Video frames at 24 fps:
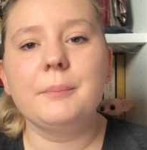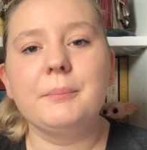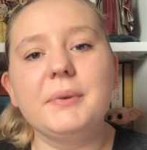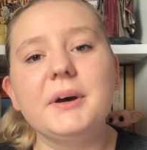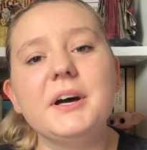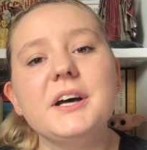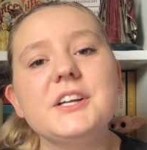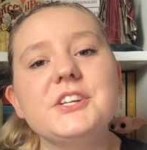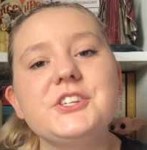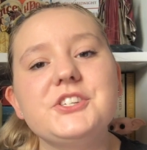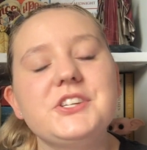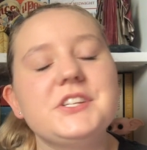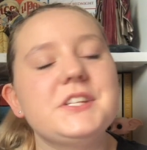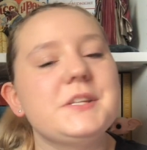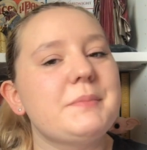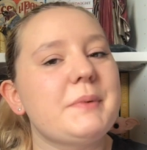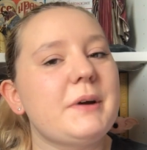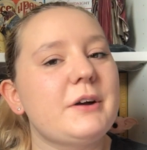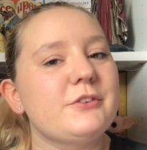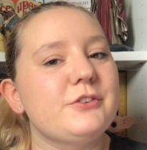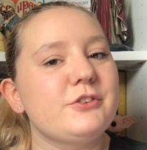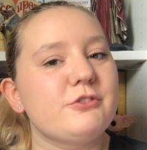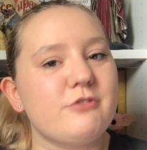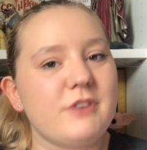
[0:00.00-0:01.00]
But she's
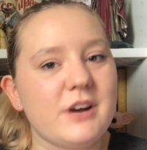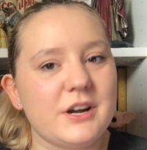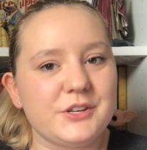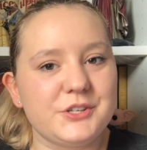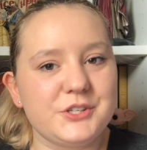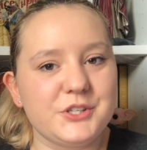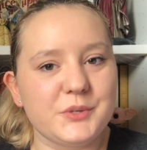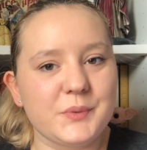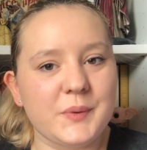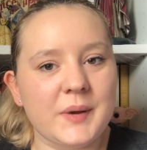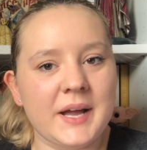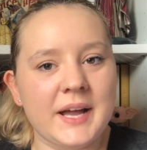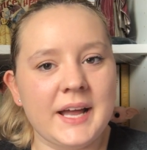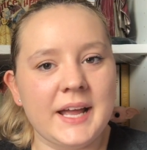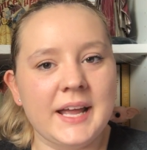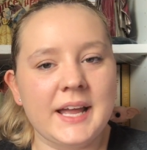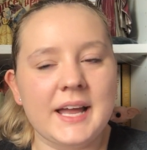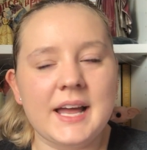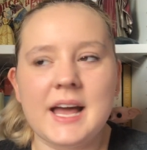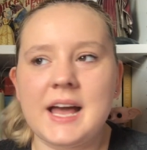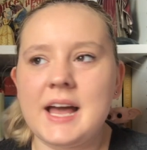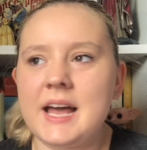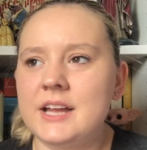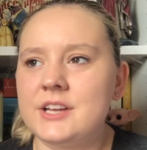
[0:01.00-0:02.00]
about to graduate
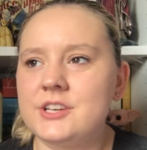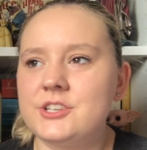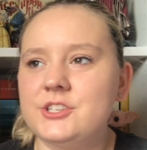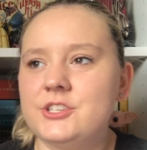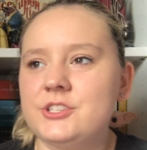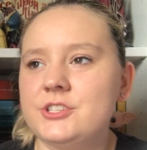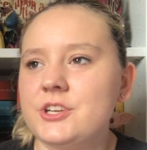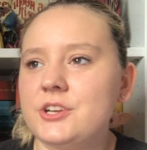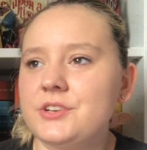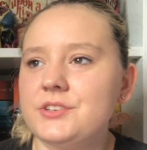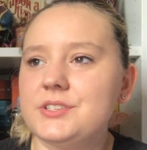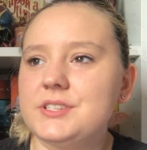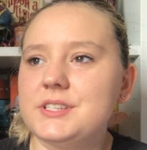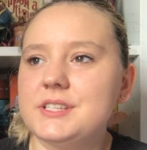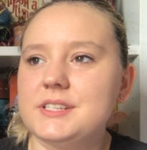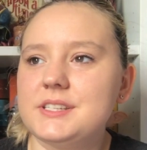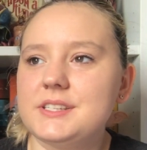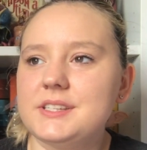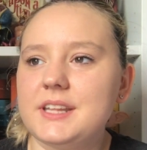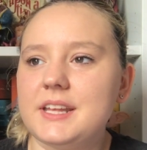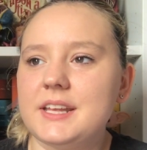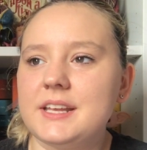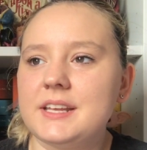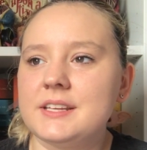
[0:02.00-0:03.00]
and she
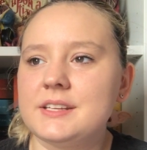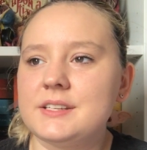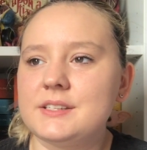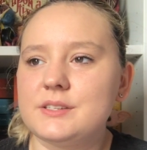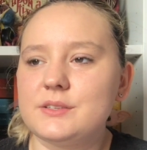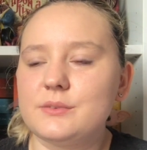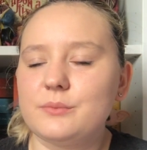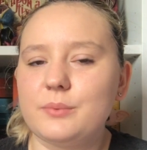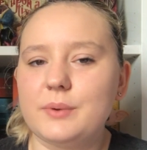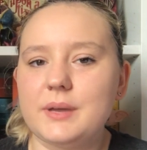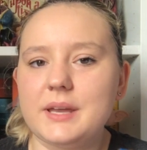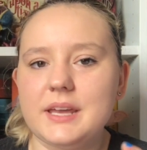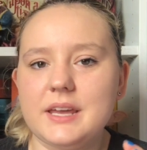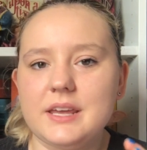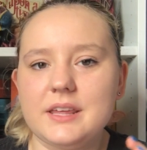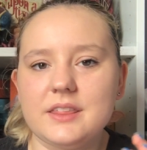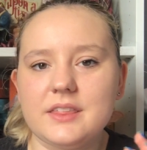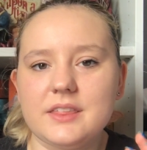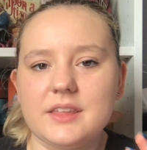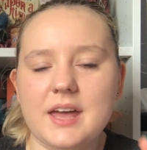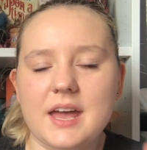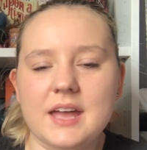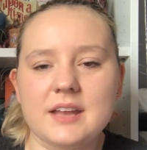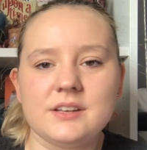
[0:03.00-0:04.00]
notices things
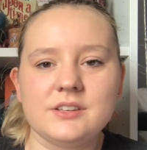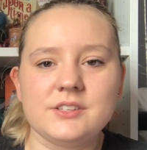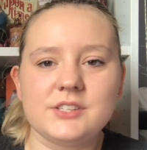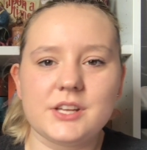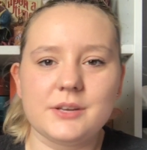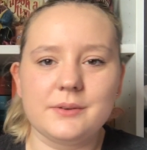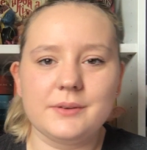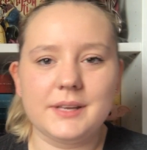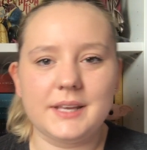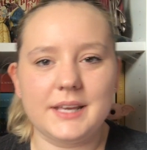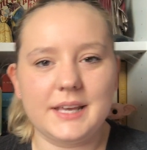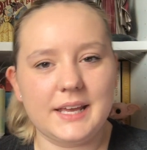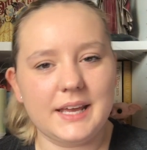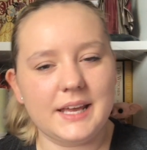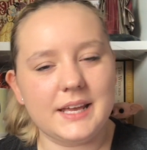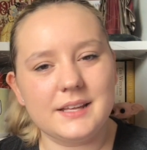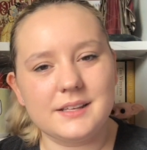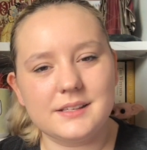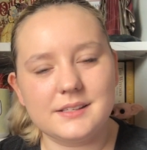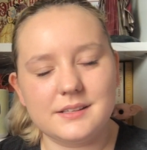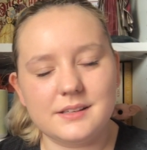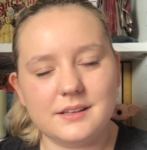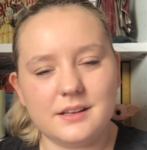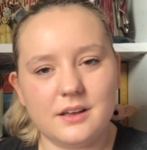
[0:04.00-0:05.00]
with Enzo and Kit